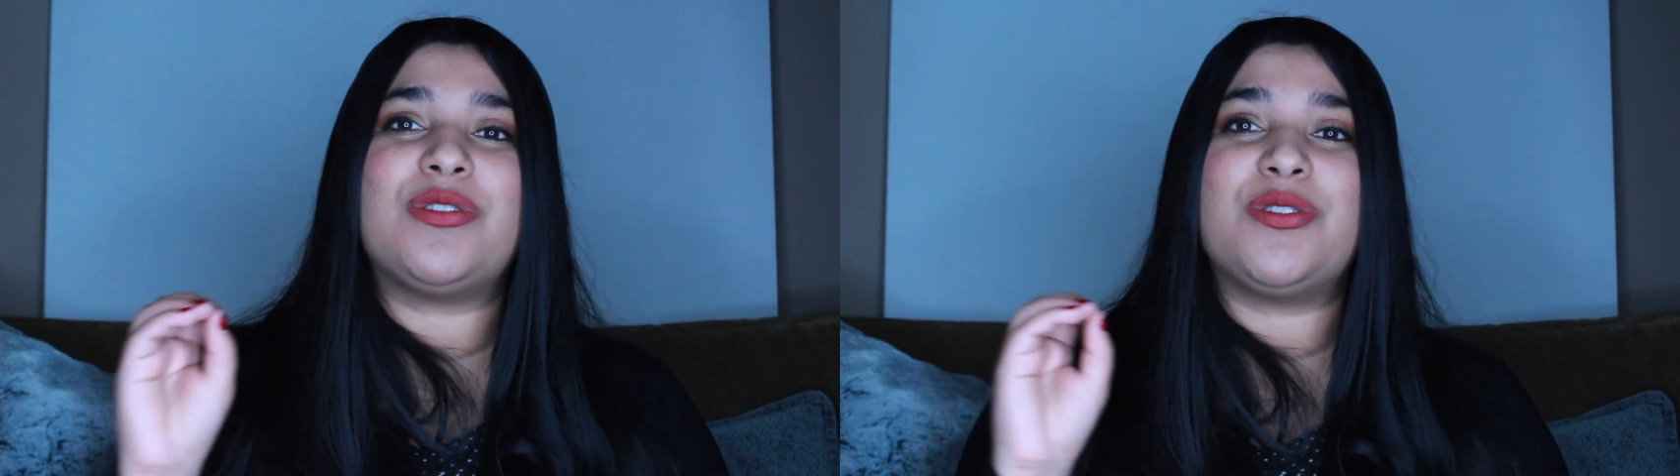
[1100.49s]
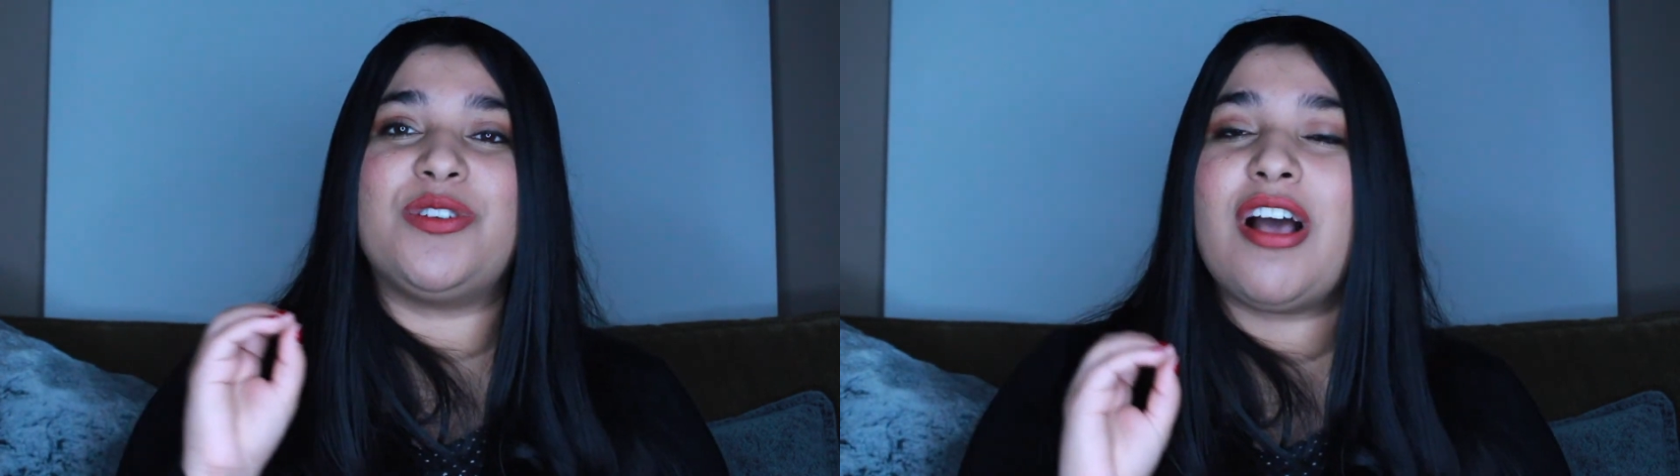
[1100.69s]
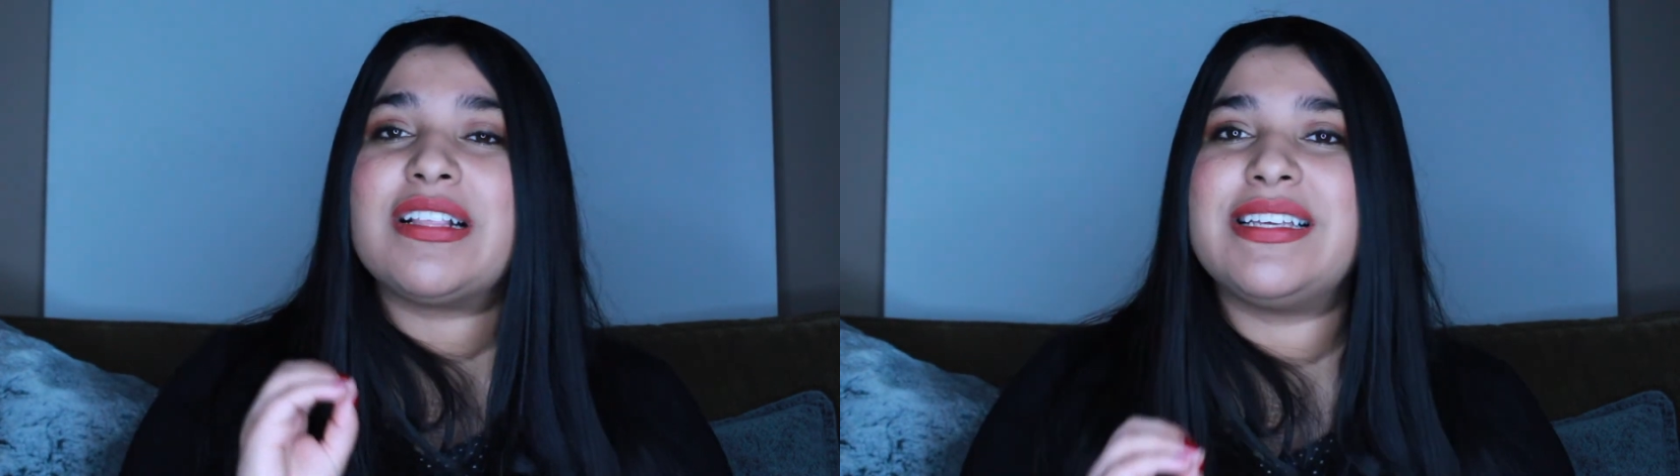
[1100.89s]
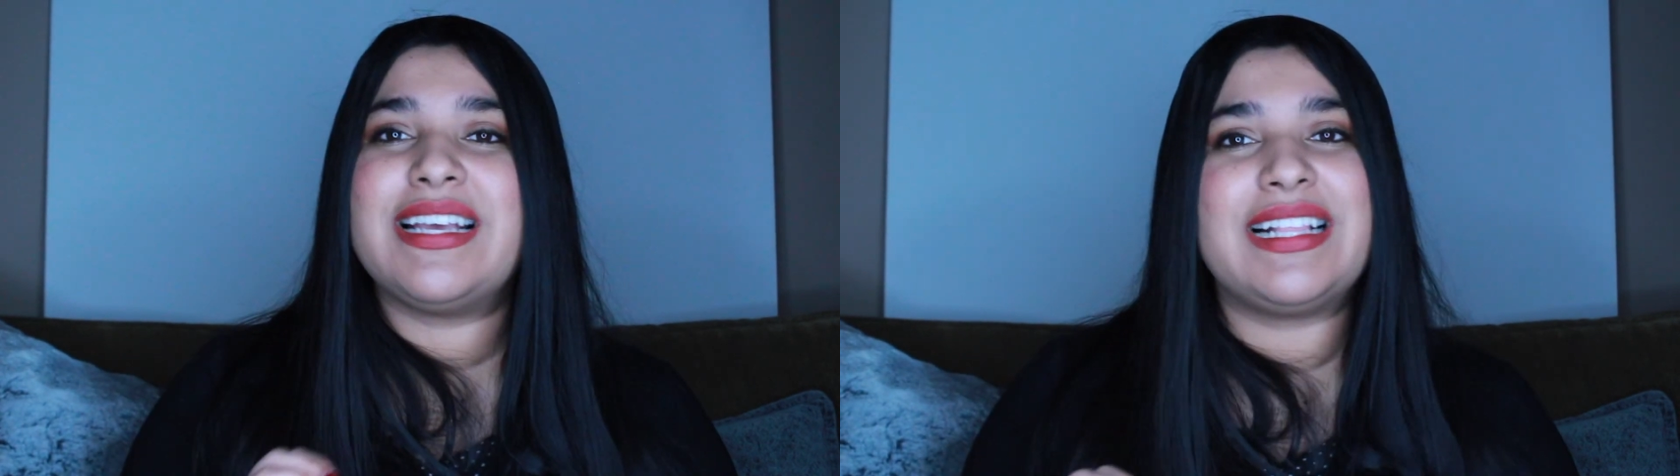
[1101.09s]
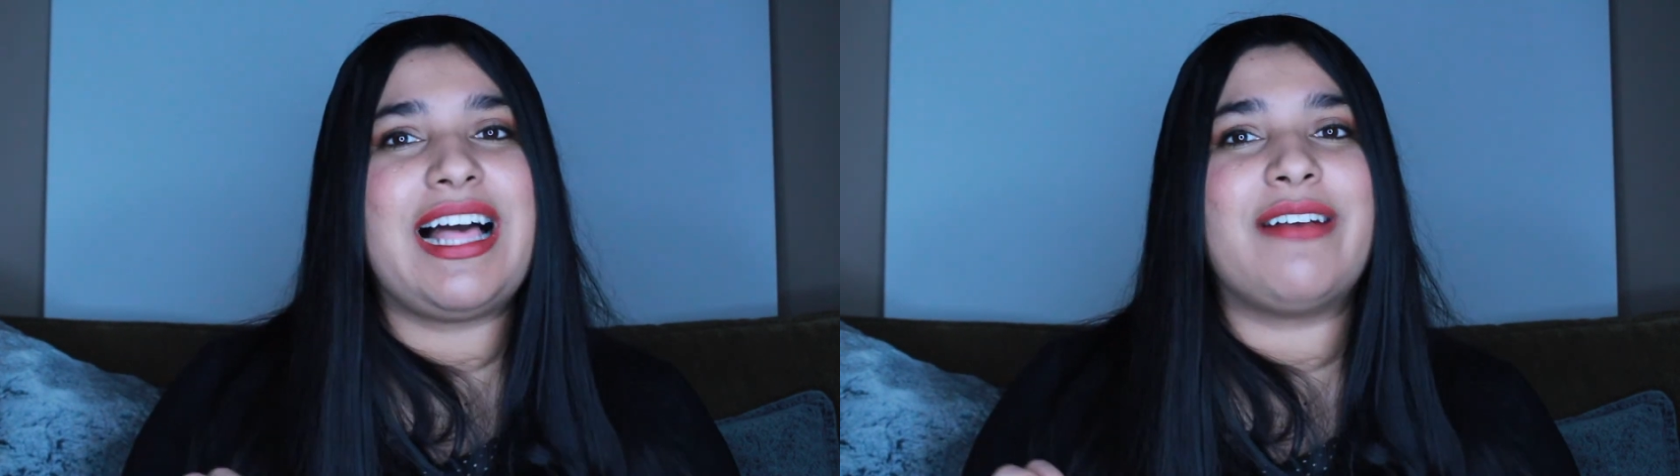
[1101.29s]
to not
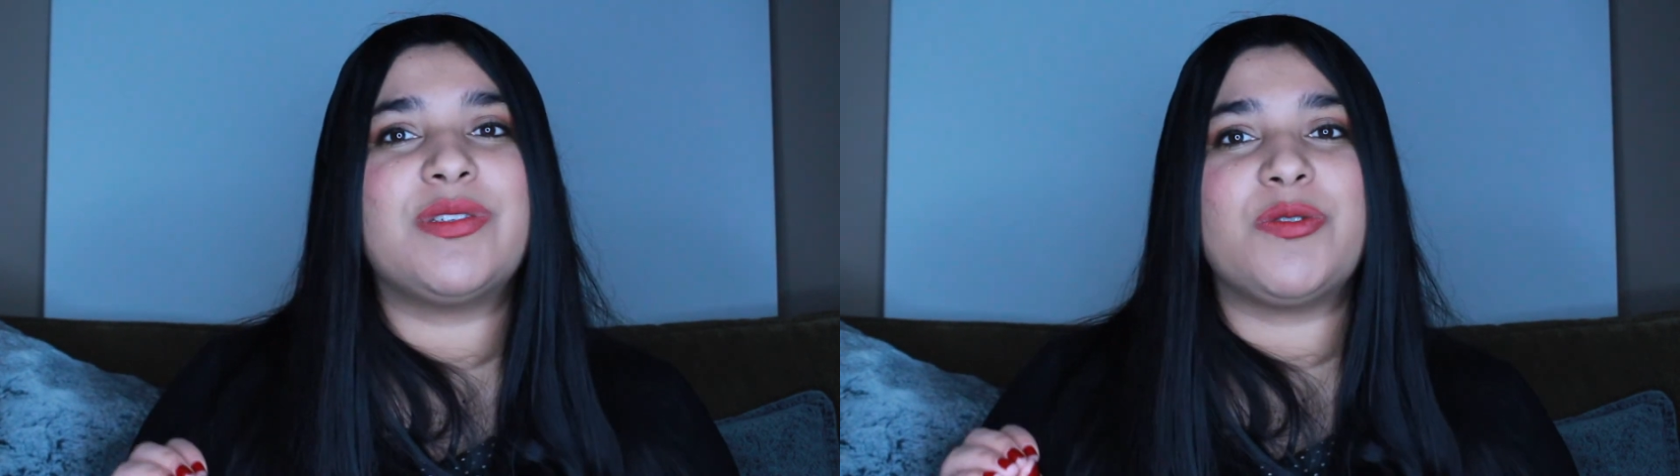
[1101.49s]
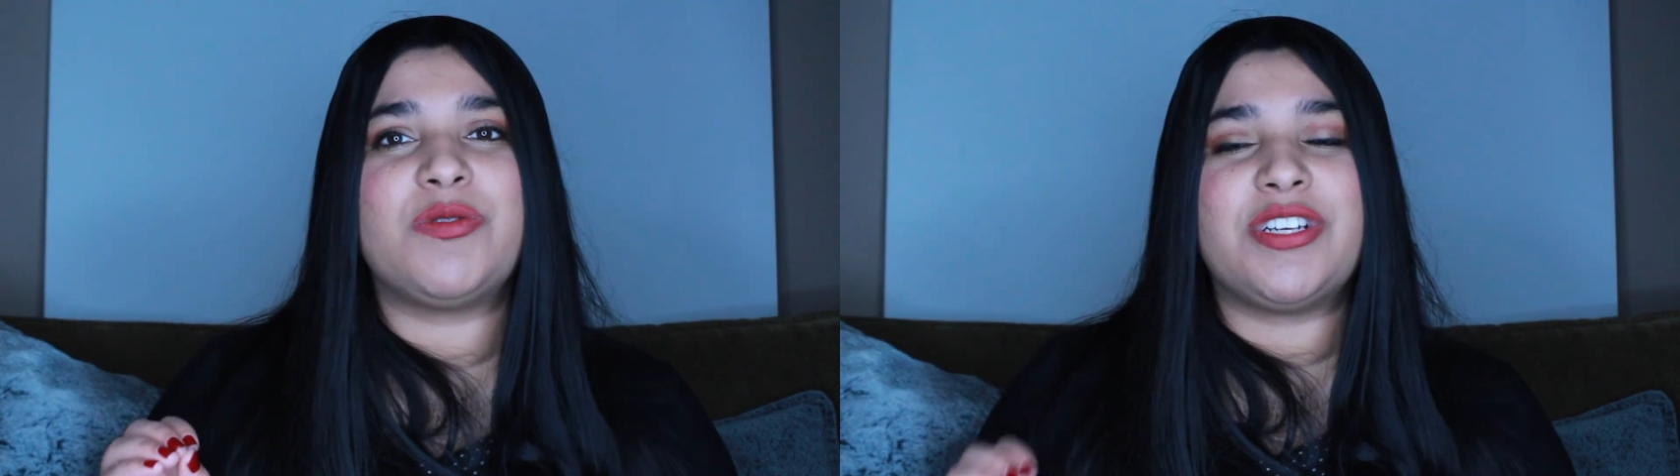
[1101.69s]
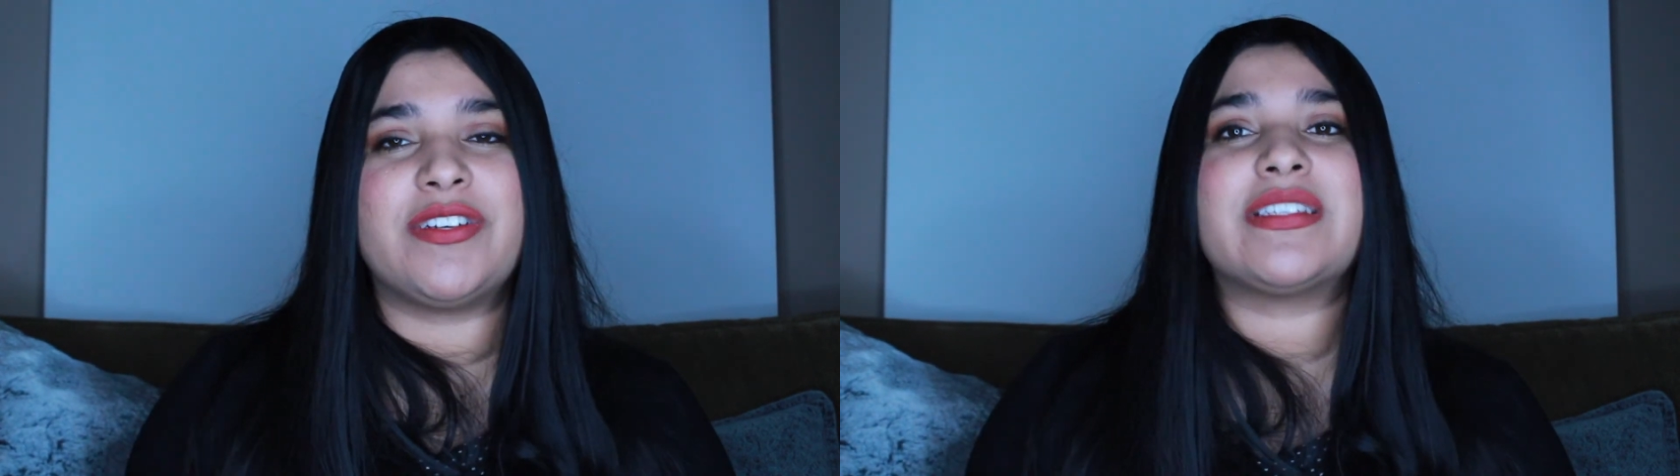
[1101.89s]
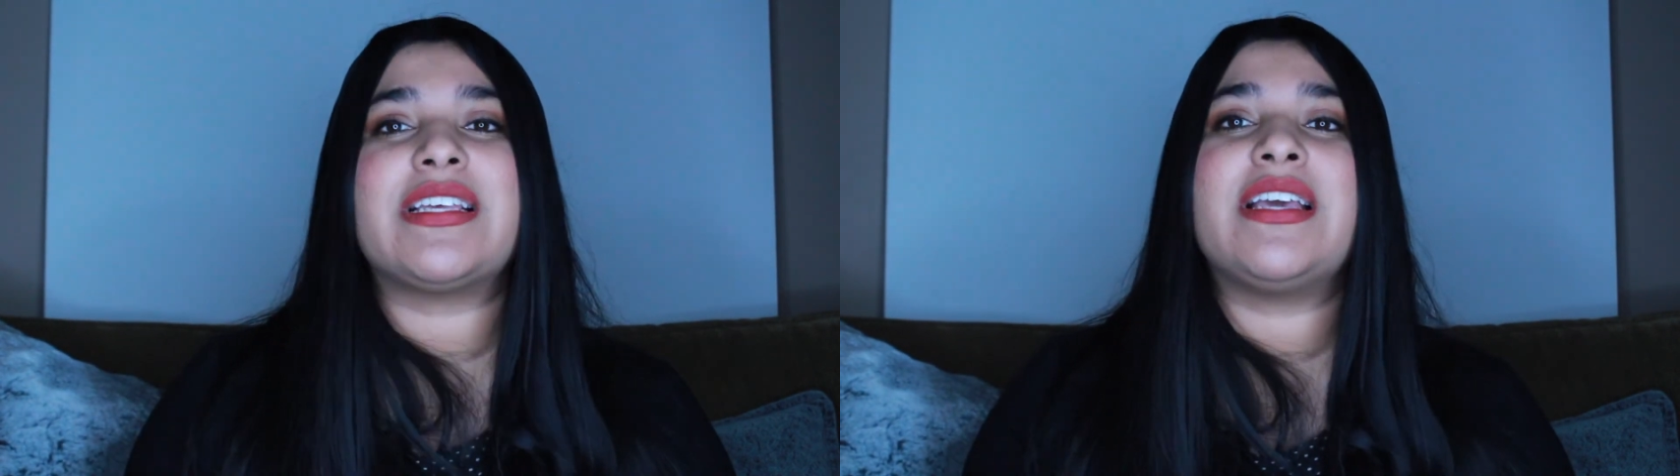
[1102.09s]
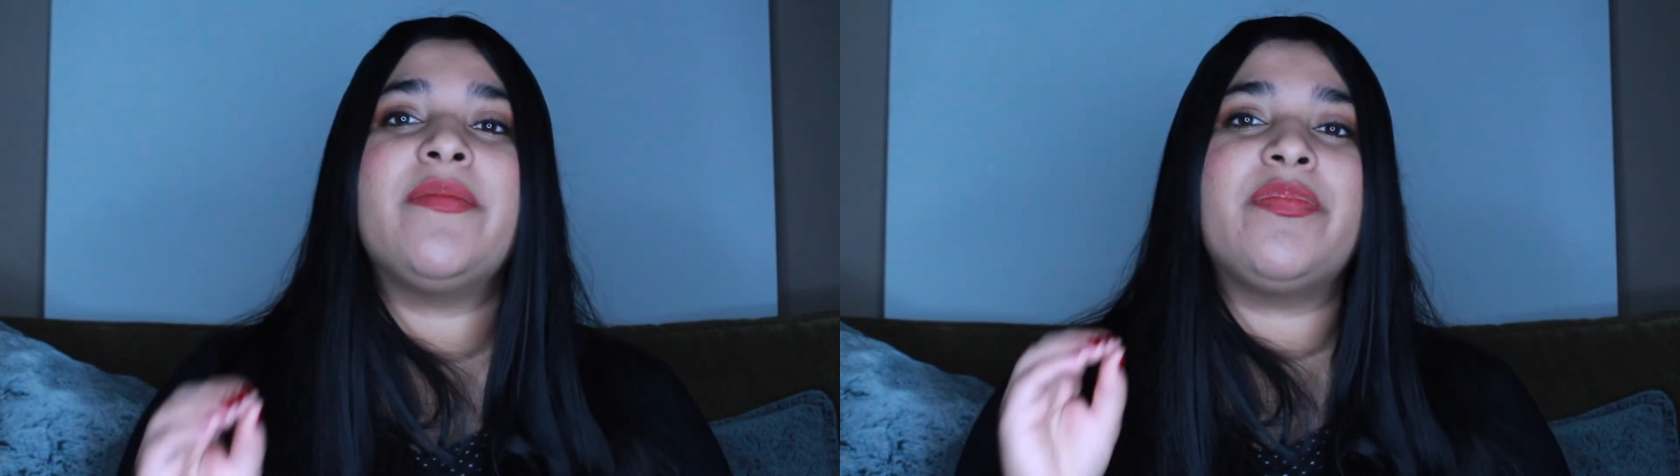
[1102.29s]
take life so
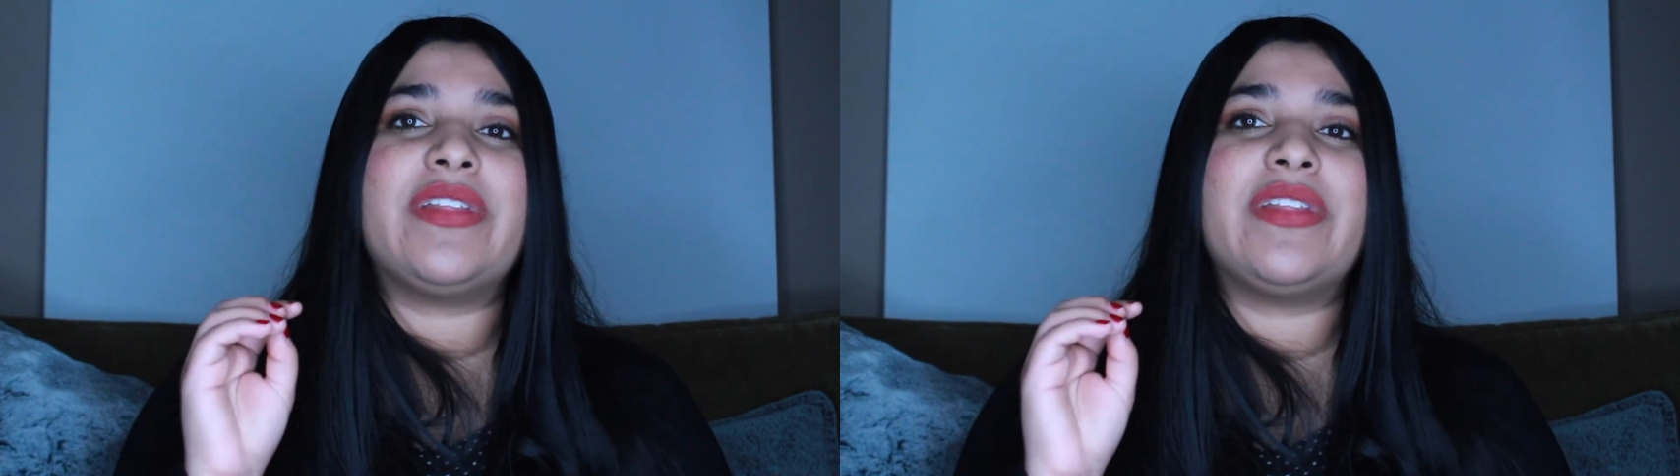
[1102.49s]
seriously,